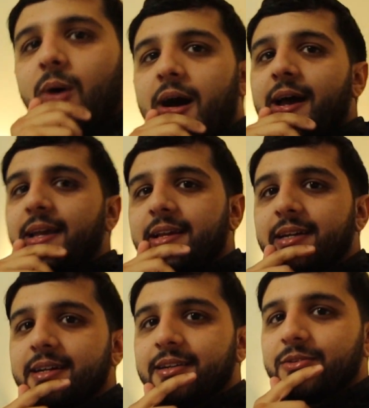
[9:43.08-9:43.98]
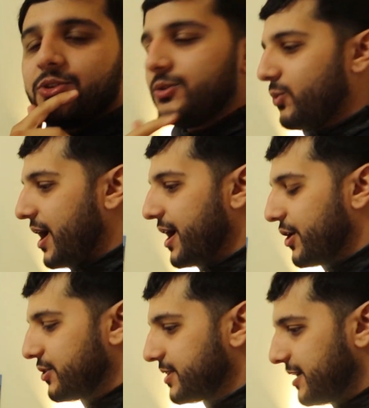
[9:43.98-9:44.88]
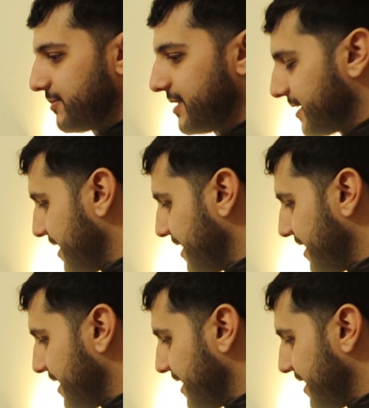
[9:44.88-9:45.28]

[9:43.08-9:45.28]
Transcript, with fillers: why why are you telling me to